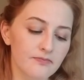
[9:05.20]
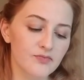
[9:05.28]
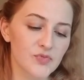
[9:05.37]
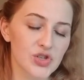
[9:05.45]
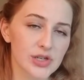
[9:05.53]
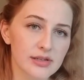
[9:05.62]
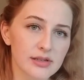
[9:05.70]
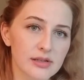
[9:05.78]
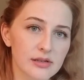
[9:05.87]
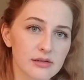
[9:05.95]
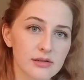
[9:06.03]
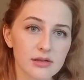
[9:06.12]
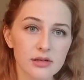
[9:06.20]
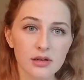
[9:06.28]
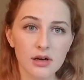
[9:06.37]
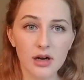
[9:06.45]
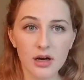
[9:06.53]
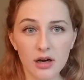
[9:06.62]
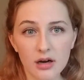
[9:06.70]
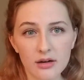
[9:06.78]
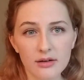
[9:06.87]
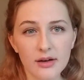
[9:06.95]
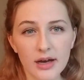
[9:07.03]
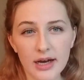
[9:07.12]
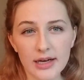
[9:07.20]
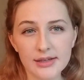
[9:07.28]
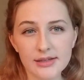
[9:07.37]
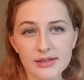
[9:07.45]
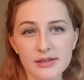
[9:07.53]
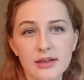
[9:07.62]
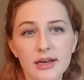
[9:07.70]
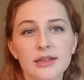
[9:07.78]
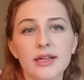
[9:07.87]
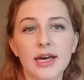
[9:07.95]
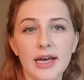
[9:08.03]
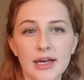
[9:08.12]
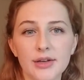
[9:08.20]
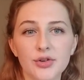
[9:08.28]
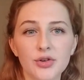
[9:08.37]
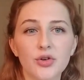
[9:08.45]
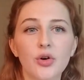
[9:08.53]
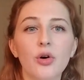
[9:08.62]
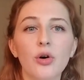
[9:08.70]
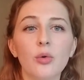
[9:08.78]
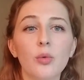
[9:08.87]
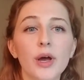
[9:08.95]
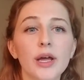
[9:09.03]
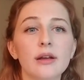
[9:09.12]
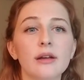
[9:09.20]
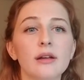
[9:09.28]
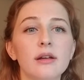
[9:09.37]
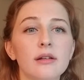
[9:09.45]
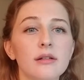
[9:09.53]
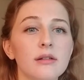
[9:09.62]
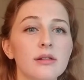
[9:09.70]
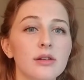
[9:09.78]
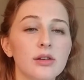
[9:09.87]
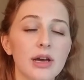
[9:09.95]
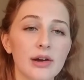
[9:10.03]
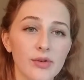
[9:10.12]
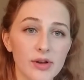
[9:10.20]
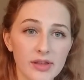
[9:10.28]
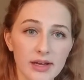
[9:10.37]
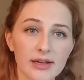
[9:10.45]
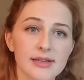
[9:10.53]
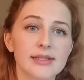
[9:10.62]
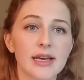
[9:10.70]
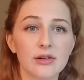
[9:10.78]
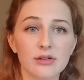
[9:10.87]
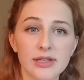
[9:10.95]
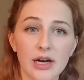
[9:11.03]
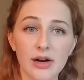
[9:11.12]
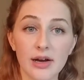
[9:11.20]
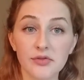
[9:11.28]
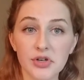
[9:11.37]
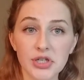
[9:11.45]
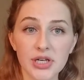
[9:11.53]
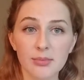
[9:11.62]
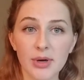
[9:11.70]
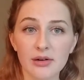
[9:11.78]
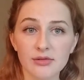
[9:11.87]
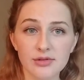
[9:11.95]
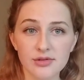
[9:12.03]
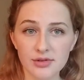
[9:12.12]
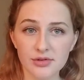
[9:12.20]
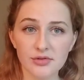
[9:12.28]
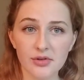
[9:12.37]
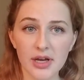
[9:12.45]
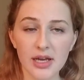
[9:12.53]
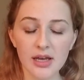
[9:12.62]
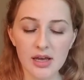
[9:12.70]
just as like the end goal when everything is settled down after J-pouch surgery.